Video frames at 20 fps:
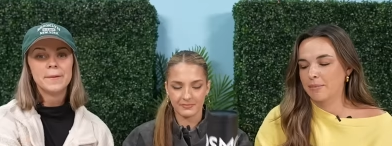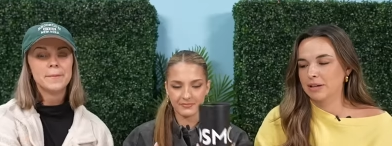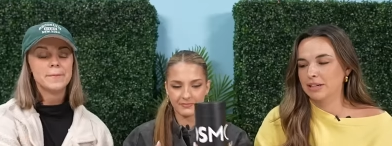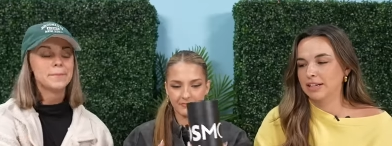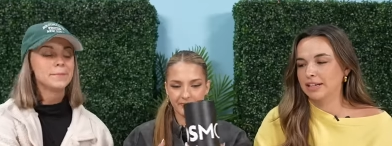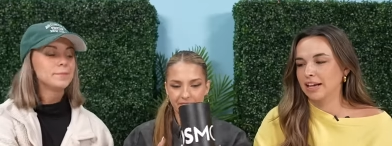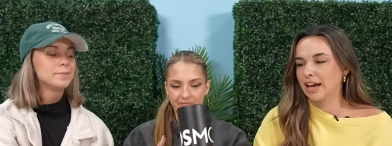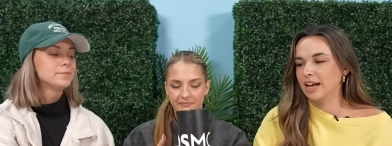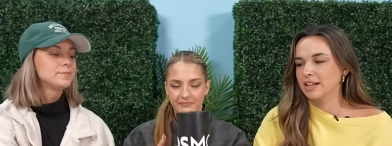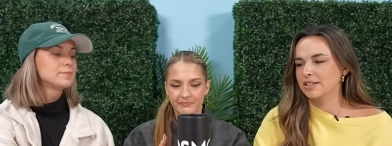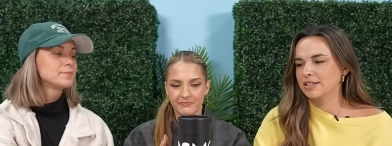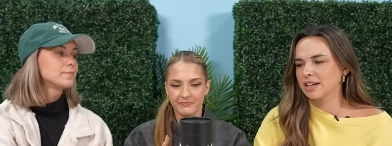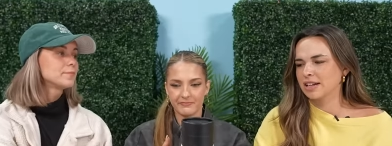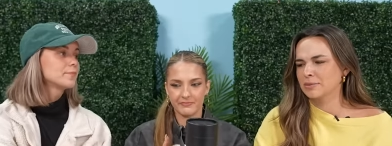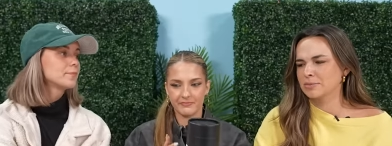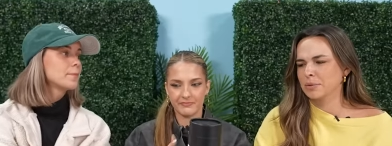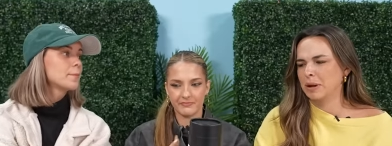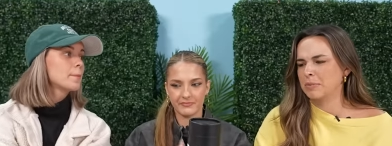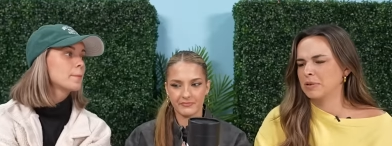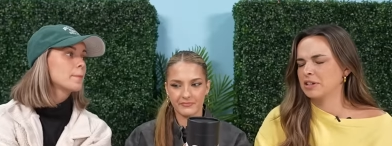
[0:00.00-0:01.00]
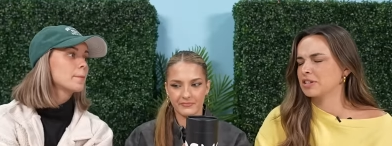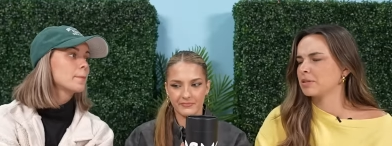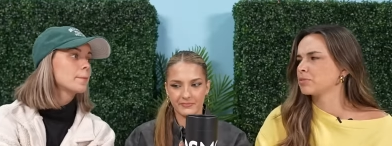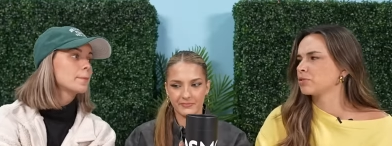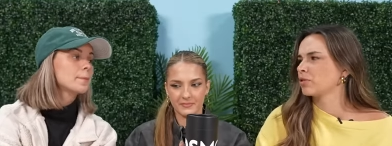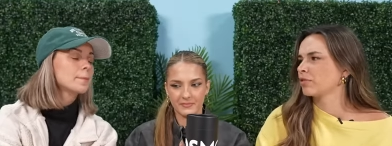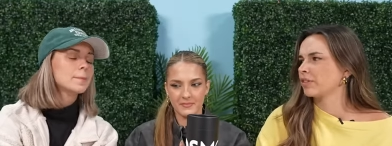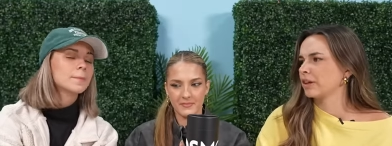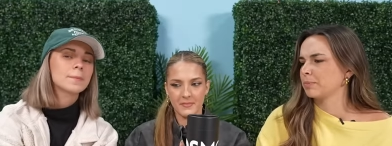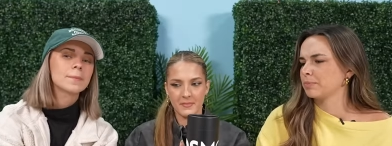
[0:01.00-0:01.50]
Speaker 1: I'm gonna guess that it's maybe some sort
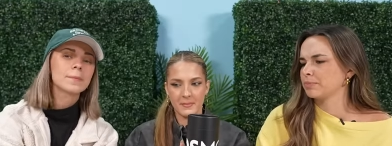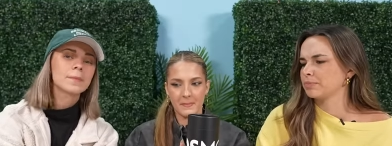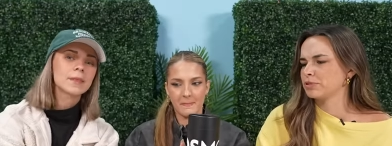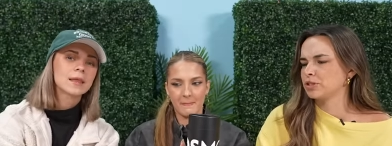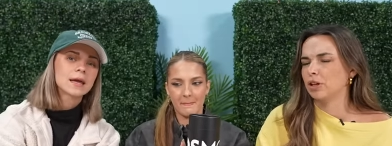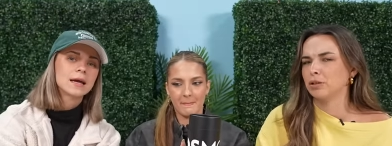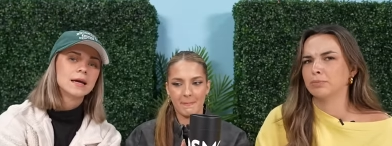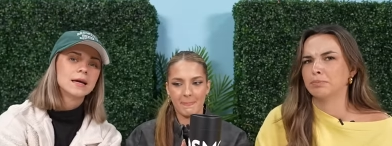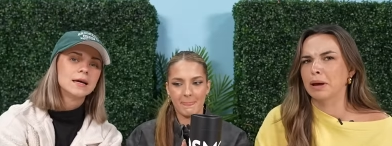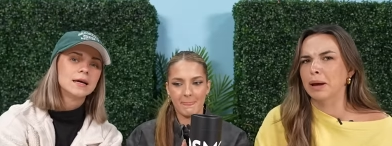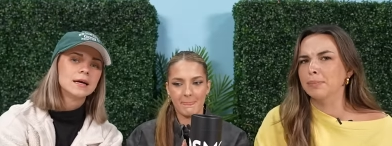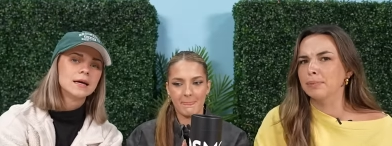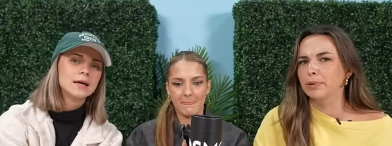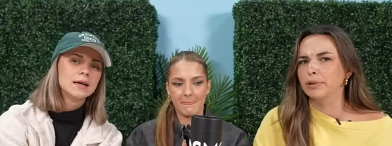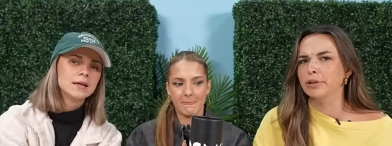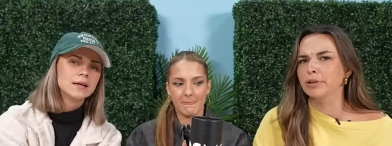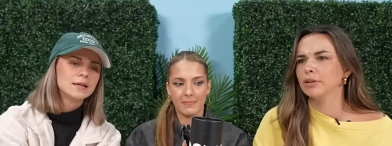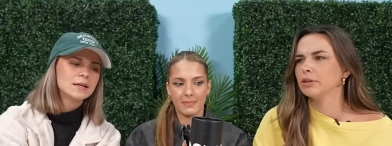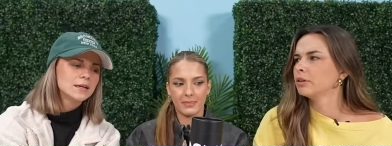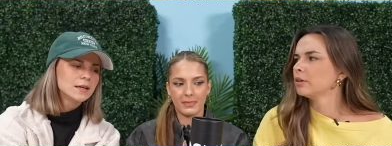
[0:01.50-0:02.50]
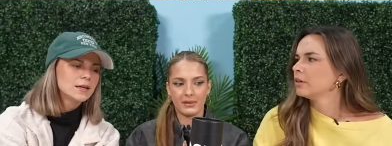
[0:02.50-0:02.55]
of like salt and pepper.